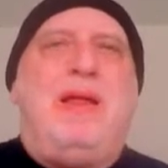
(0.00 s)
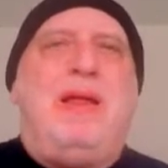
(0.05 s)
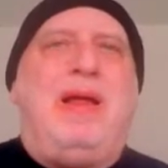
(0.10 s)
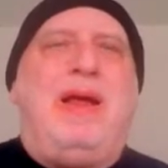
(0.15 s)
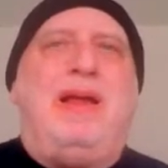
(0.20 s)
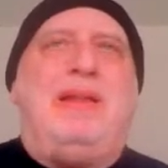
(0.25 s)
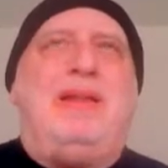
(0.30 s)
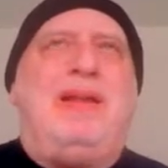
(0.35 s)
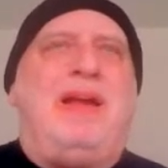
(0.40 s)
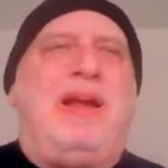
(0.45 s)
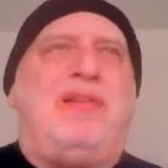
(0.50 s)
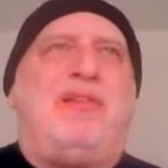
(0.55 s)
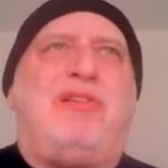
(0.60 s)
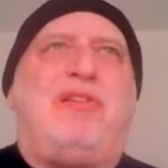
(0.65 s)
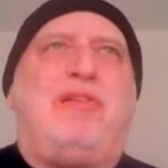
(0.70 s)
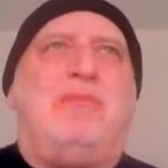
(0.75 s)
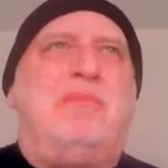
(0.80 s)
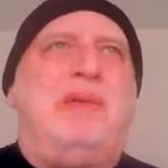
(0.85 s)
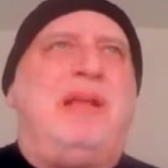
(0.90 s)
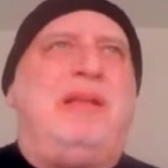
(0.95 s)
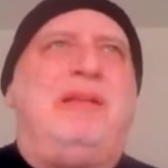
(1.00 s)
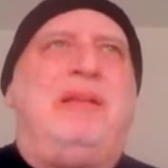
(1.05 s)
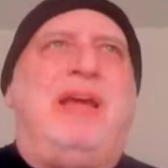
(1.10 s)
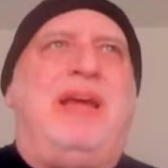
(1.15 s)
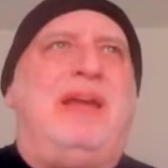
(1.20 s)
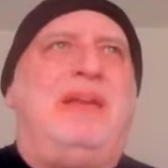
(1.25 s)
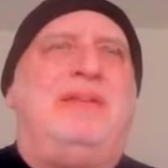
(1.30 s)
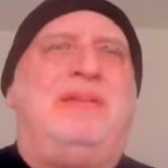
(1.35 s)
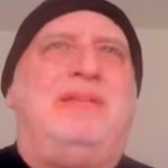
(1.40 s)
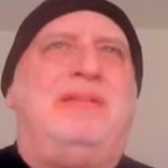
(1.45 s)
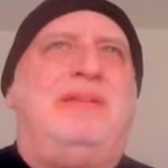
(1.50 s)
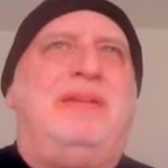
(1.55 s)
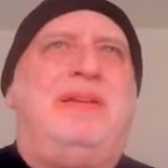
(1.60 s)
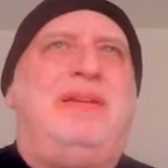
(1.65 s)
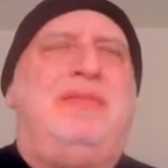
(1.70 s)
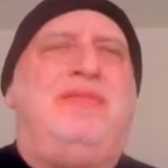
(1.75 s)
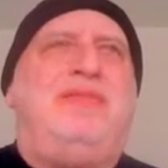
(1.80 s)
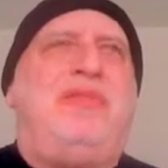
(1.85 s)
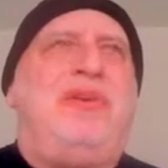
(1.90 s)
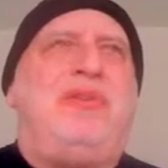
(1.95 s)
I think I smelled that
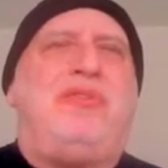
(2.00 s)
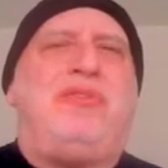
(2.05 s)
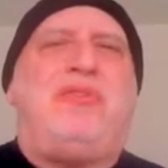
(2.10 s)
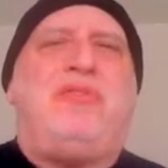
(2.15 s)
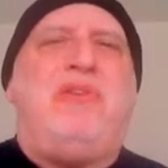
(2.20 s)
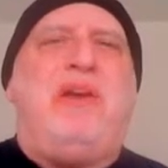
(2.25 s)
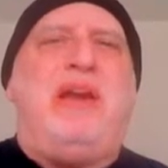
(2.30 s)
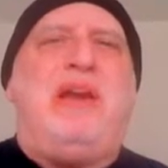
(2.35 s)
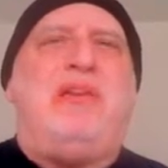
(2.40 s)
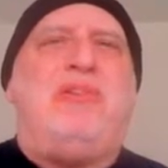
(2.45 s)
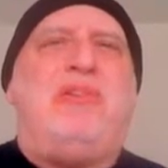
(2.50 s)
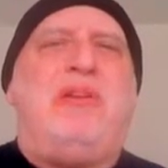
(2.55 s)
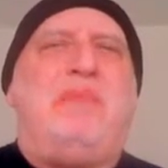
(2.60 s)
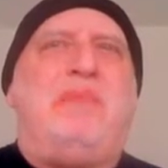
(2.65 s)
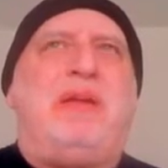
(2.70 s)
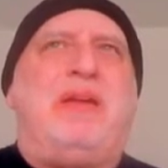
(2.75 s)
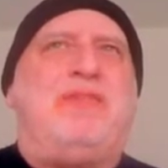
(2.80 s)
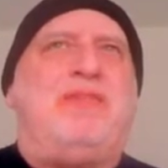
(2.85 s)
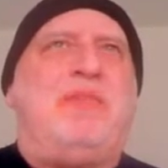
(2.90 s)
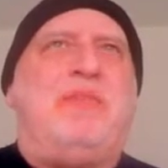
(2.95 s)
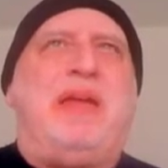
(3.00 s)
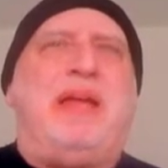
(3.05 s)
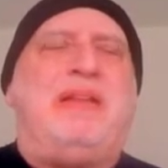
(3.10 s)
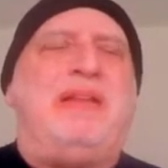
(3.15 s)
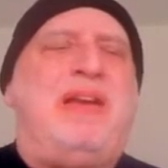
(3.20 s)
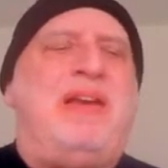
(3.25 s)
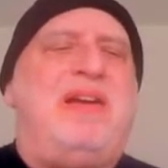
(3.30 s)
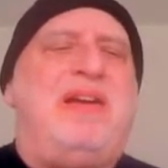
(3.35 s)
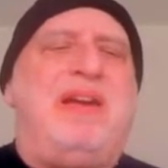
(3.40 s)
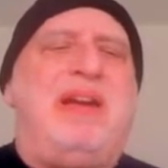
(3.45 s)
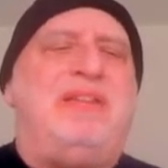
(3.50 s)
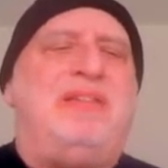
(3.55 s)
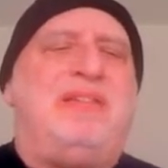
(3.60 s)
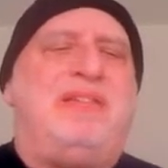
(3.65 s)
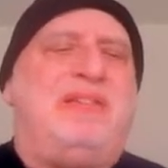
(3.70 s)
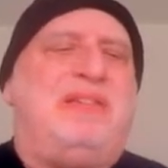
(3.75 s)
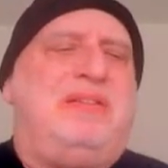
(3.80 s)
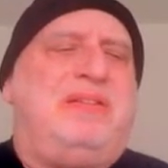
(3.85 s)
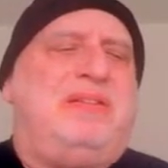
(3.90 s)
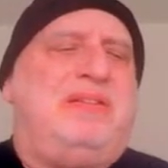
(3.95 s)
in first grade or something, and from that day on, I
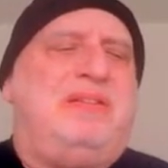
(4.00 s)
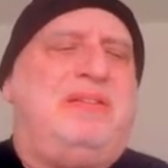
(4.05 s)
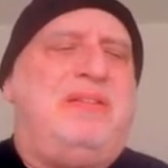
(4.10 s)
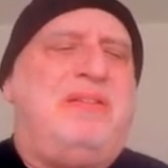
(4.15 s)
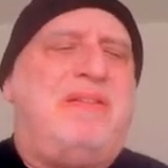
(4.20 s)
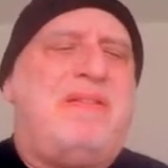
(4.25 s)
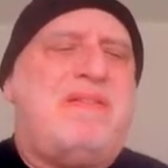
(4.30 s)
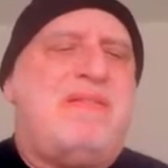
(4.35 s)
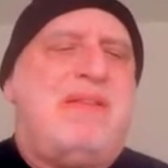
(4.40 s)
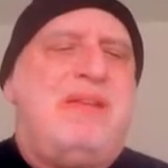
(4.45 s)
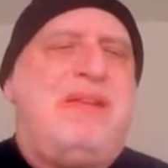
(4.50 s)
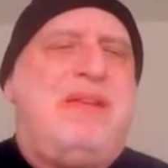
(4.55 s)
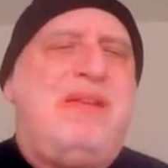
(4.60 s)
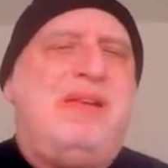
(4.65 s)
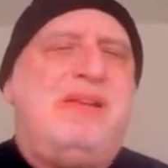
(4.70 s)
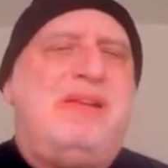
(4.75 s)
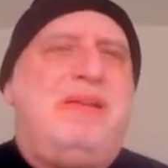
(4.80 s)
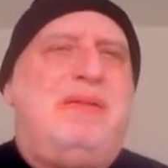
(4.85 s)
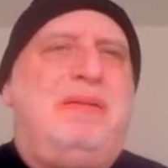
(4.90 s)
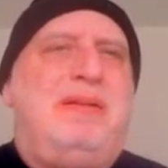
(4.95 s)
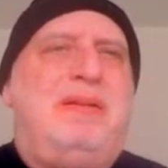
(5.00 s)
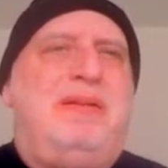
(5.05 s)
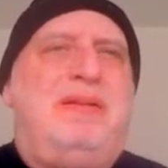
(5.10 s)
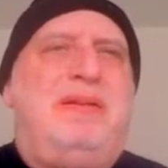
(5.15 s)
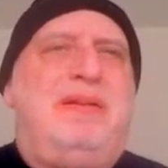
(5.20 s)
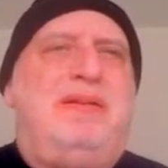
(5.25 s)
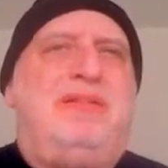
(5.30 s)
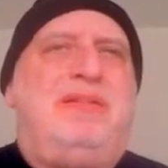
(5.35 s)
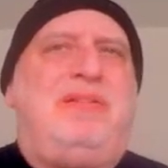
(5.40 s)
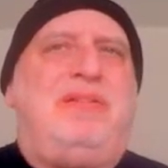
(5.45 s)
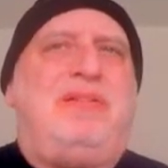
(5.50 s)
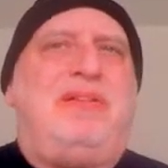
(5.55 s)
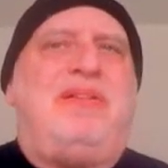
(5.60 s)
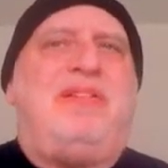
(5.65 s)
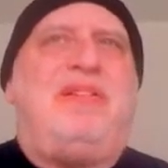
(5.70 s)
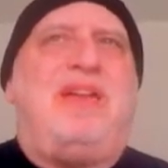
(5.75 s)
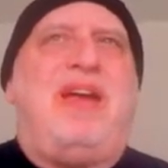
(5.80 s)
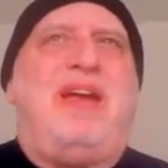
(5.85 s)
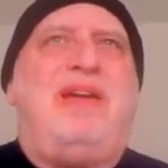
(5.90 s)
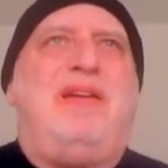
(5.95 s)
just ugh. Just the
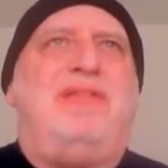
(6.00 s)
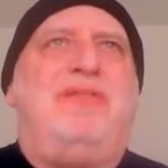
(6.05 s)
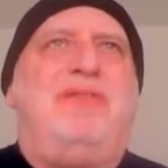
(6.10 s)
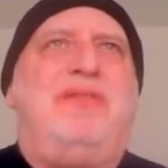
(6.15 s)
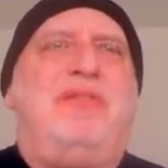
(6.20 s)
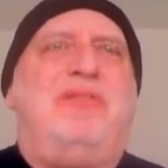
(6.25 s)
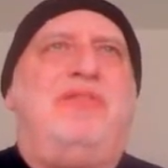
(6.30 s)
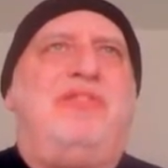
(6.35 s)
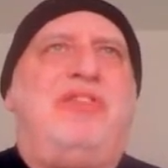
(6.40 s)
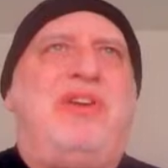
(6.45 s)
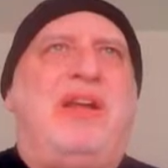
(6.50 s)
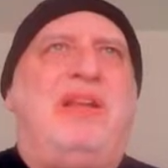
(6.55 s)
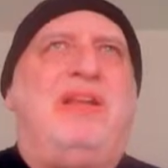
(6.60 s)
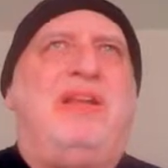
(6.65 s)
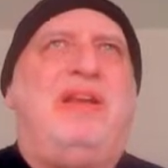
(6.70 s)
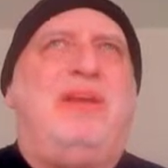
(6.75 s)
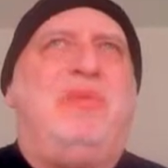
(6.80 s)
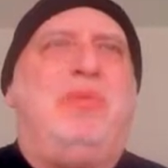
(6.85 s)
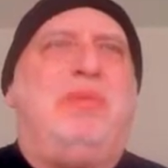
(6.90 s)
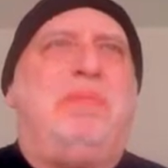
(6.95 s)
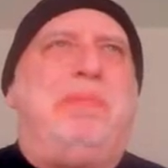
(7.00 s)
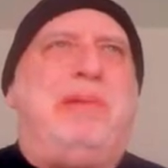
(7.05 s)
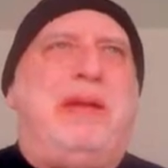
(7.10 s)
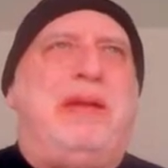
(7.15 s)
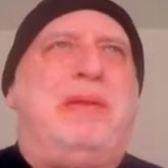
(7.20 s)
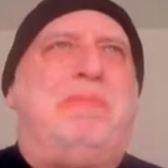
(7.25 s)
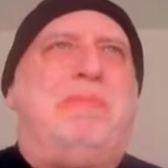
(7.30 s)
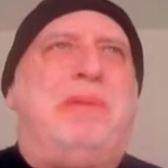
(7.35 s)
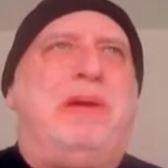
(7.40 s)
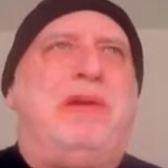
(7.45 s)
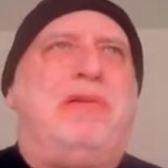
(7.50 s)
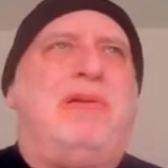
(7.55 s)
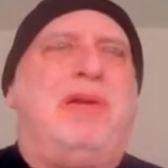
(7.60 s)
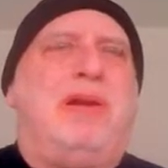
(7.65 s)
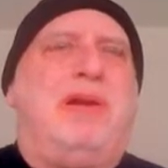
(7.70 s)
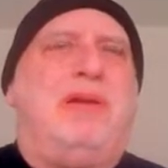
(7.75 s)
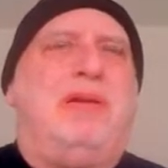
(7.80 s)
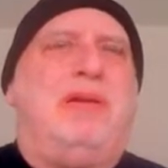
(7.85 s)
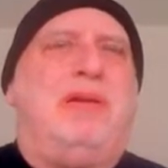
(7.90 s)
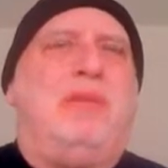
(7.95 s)
sight of jelly with peanut butter
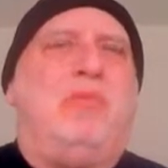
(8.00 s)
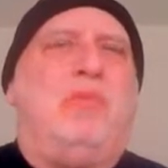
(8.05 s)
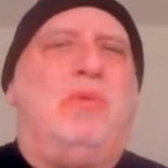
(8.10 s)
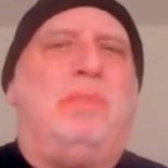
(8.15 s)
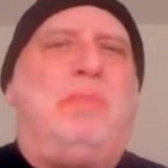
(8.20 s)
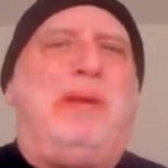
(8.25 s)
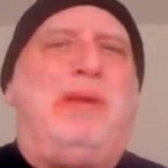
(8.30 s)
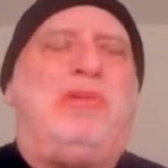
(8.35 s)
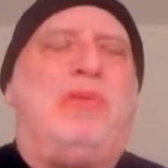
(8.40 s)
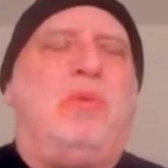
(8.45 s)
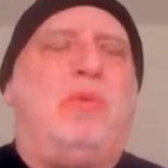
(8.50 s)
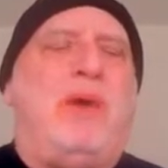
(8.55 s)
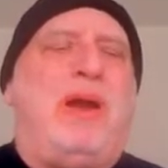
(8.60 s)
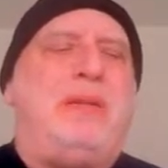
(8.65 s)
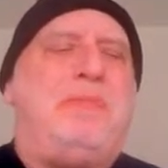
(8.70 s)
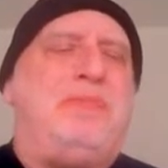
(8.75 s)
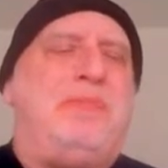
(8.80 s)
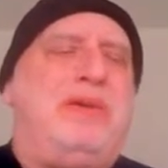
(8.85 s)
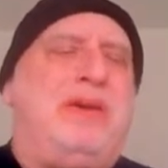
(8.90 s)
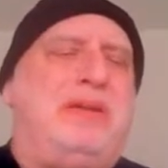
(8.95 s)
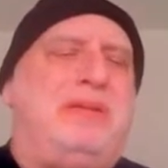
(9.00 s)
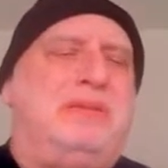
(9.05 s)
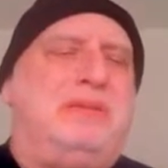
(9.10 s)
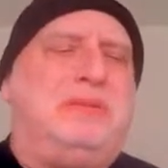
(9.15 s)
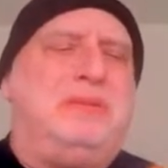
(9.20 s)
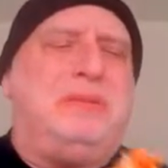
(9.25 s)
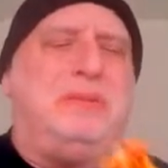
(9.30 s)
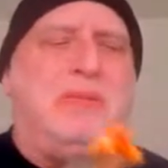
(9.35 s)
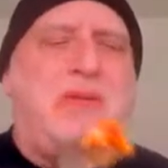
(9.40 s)
on a piece of white bread. Ugh.